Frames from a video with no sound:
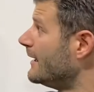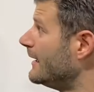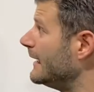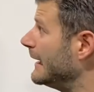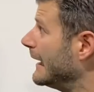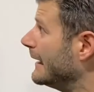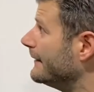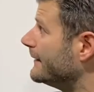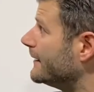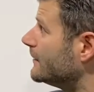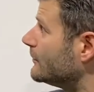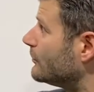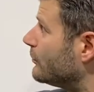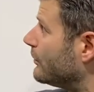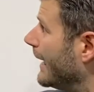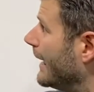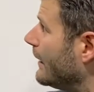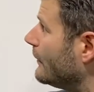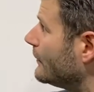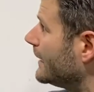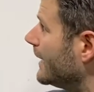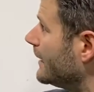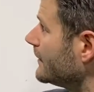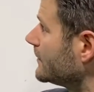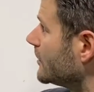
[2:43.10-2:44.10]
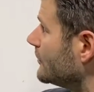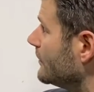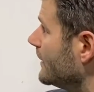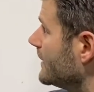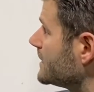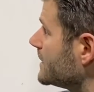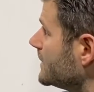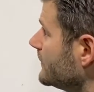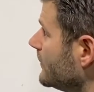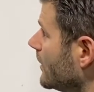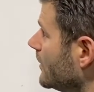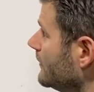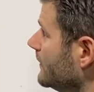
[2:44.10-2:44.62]
and then round out the
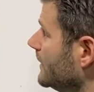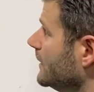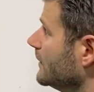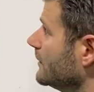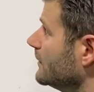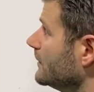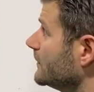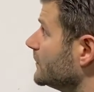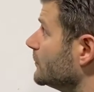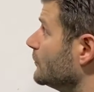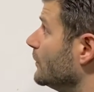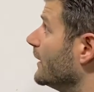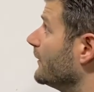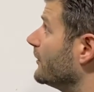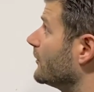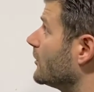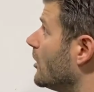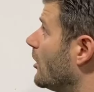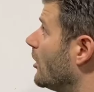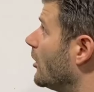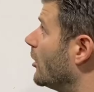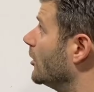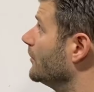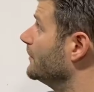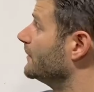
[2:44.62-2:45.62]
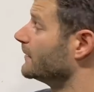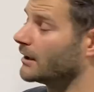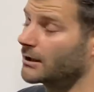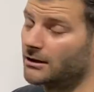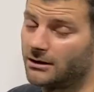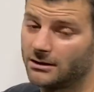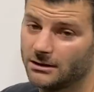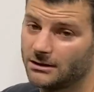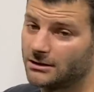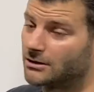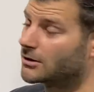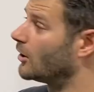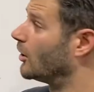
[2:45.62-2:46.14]
rest of our meals with a
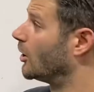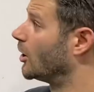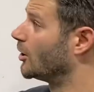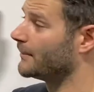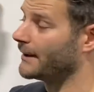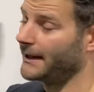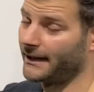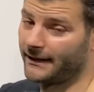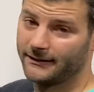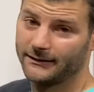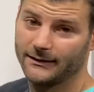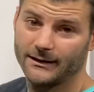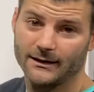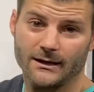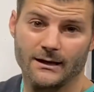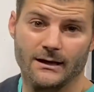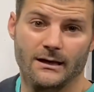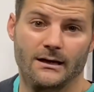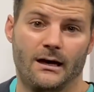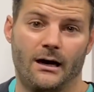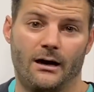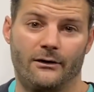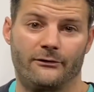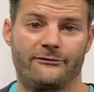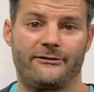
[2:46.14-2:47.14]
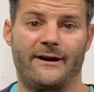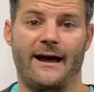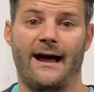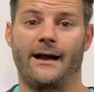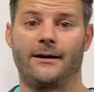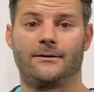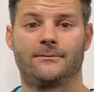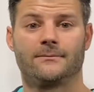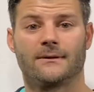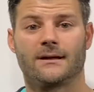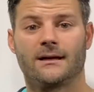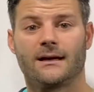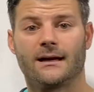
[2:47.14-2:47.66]
good carb and a fat.
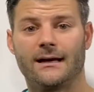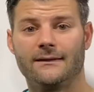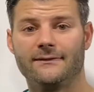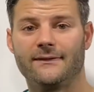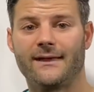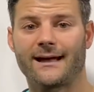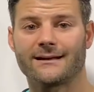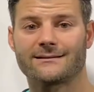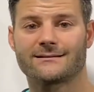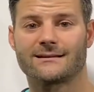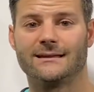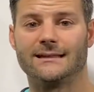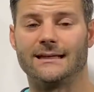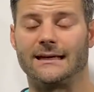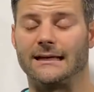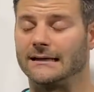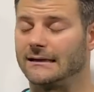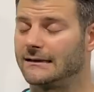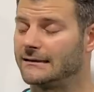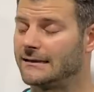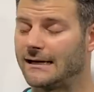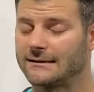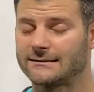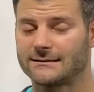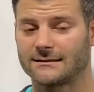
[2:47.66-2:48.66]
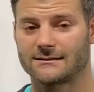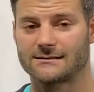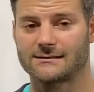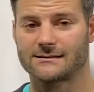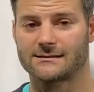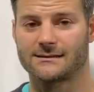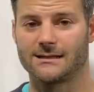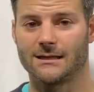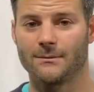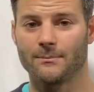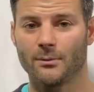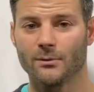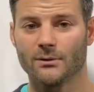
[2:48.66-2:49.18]
And that's it. That's as
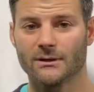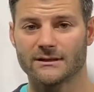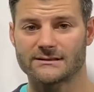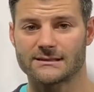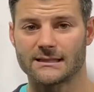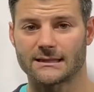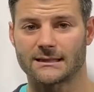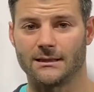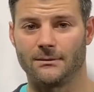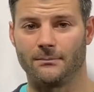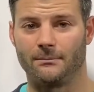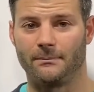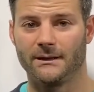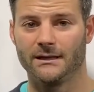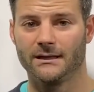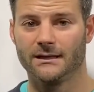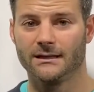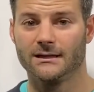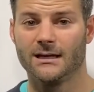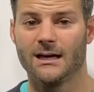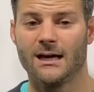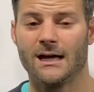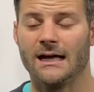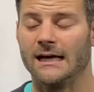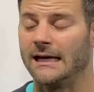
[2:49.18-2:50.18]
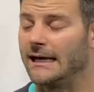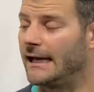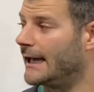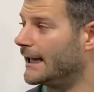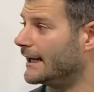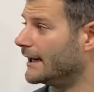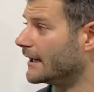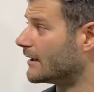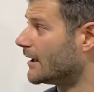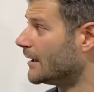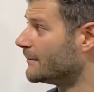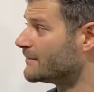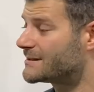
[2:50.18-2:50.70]
simple as it can be, and
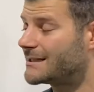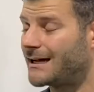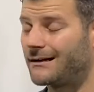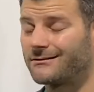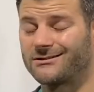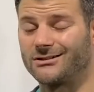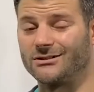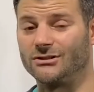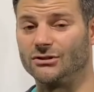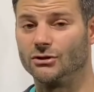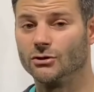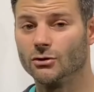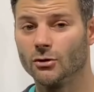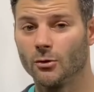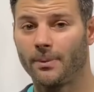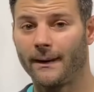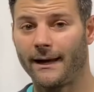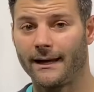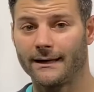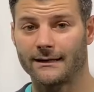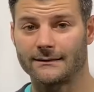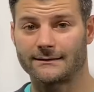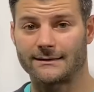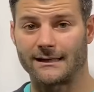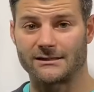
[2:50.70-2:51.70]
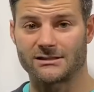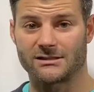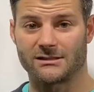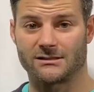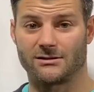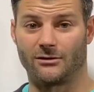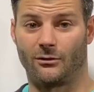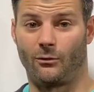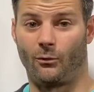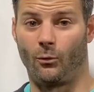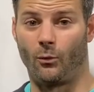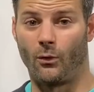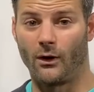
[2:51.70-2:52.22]
it comes down to you paying attention
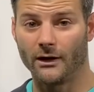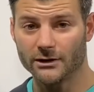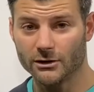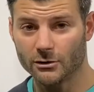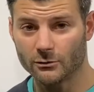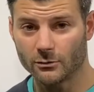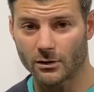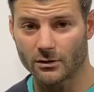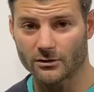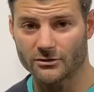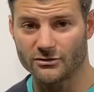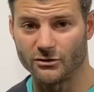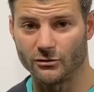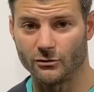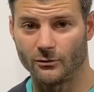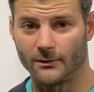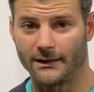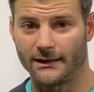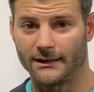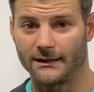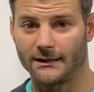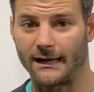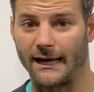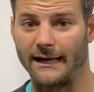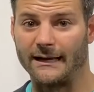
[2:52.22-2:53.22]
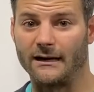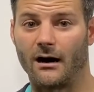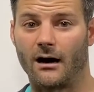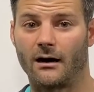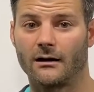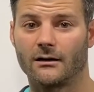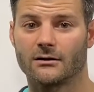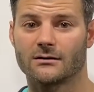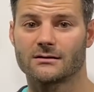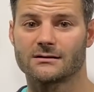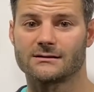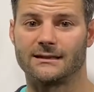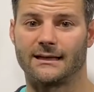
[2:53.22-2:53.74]
to what you are doing and
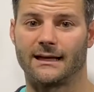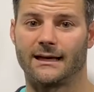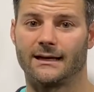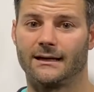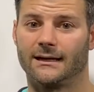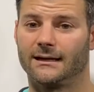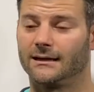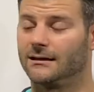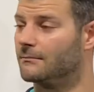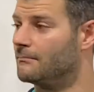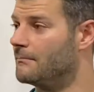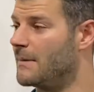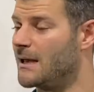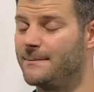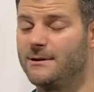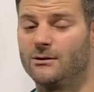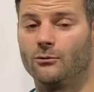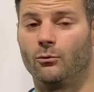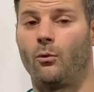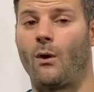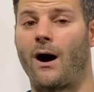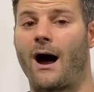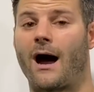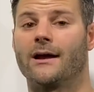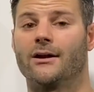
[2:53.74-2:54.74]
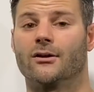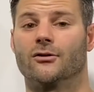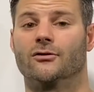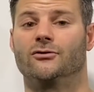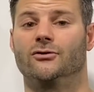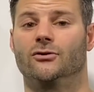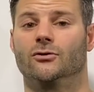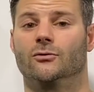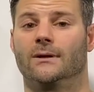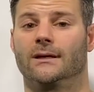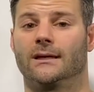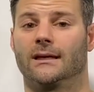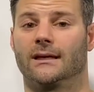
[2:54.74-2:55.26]
understanding maybe why you're
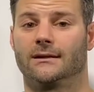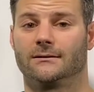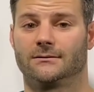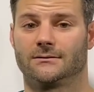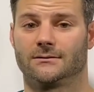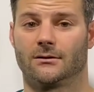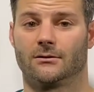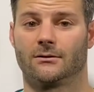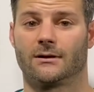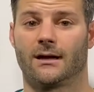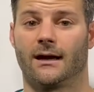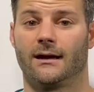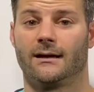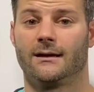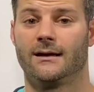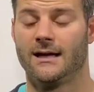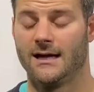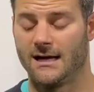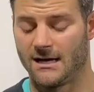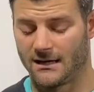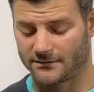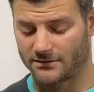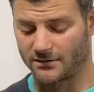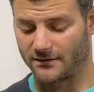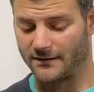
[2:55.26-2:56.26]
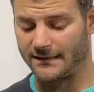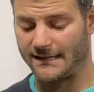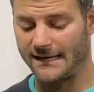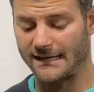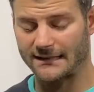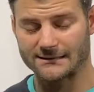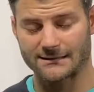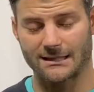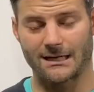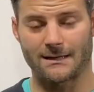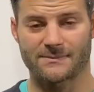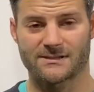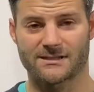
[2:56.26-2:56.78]
doing it, okay? So the next
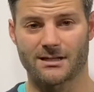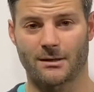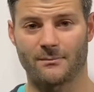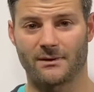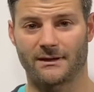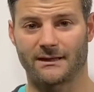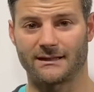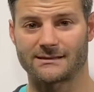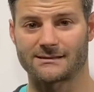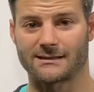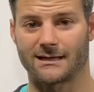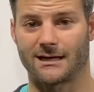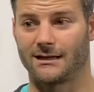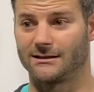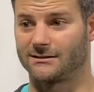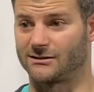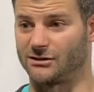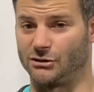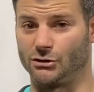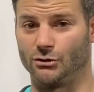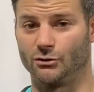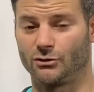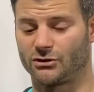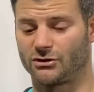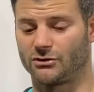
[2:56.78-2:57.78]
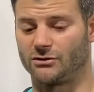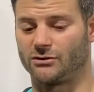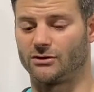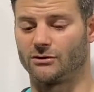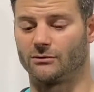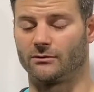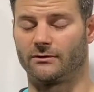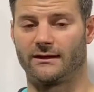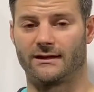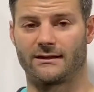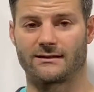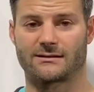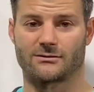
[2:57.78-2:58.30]
time somebody says you should do
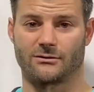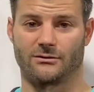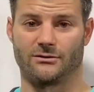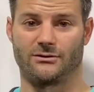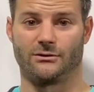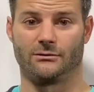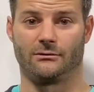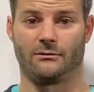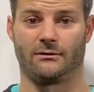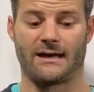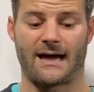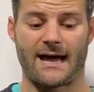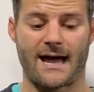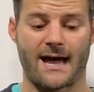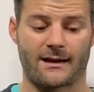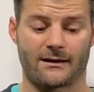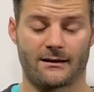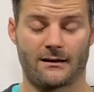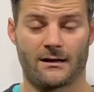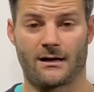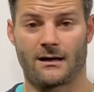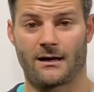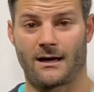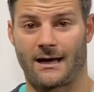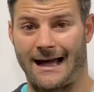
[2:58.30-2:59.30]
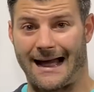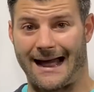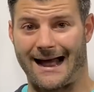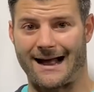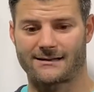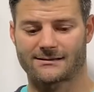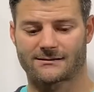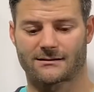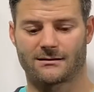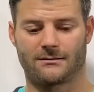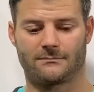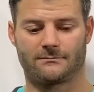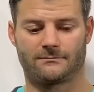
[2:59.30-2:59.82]
this or do that,
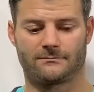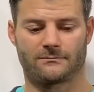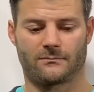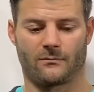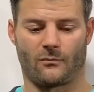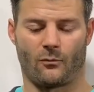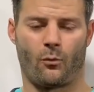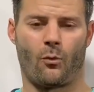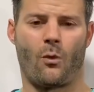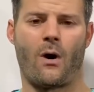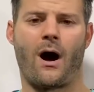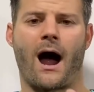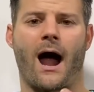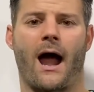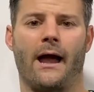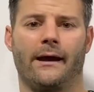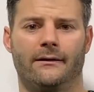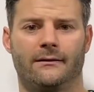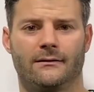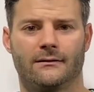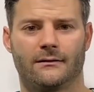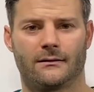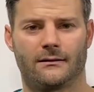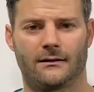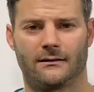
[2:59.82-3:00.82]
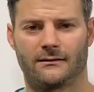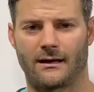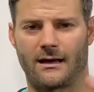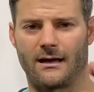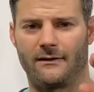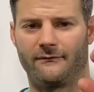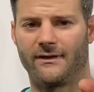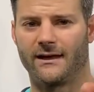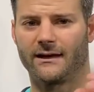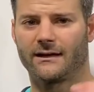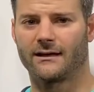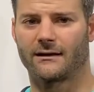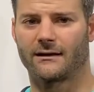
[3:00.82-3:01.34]
ask them why. If they can